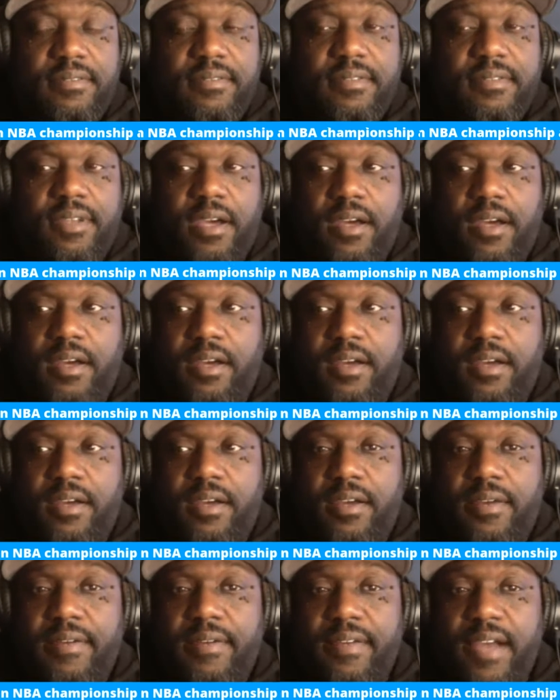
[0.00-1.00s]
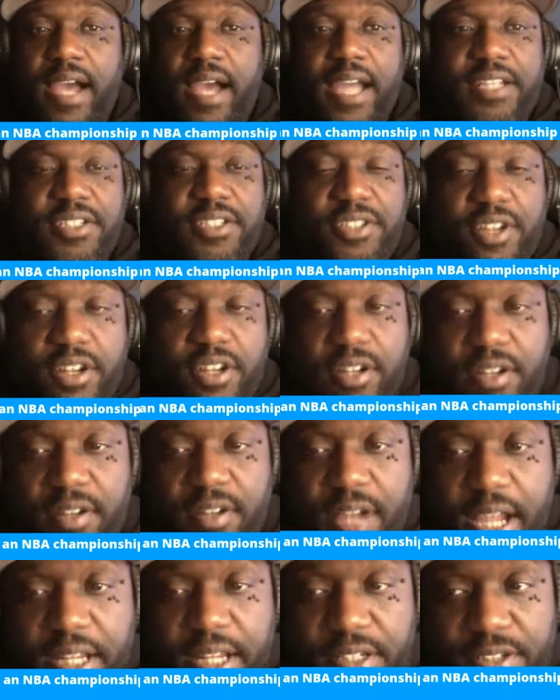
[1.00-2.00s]
I just heard
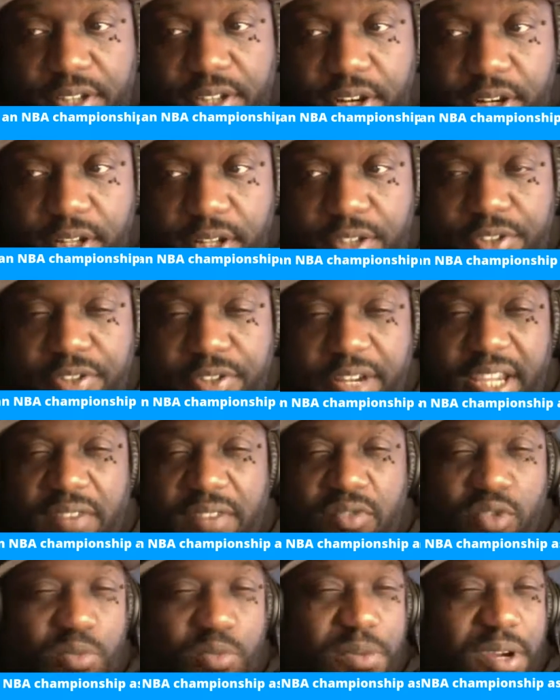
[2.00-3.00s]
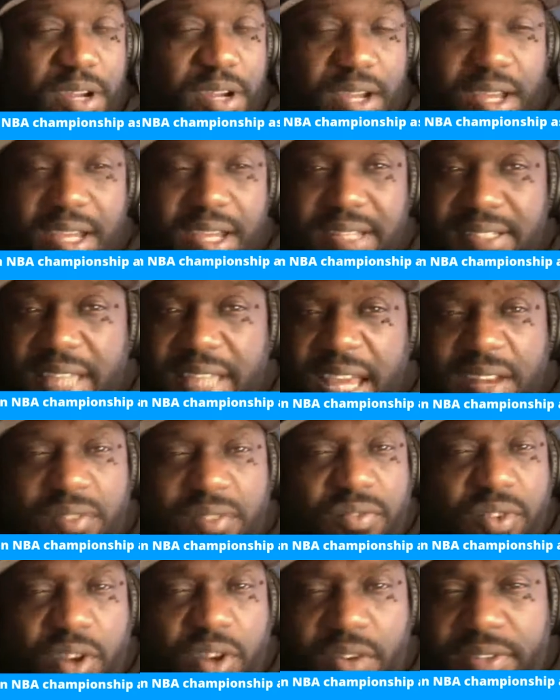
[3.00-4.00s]
a trade rumor that
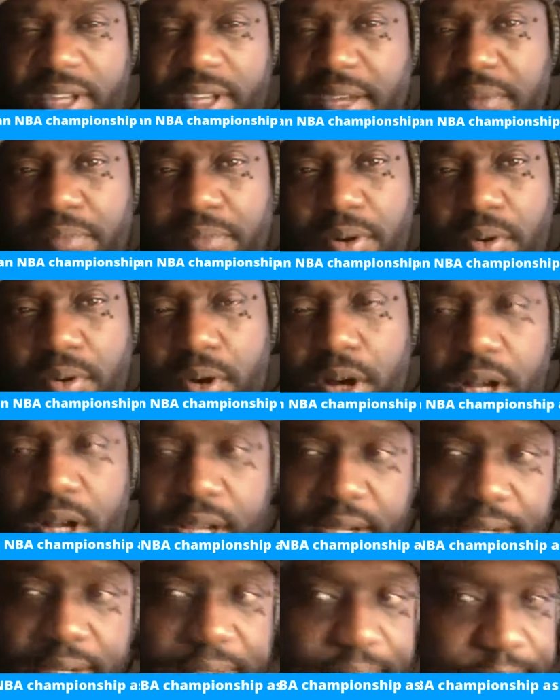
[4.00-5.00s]
involved Kemba Walker.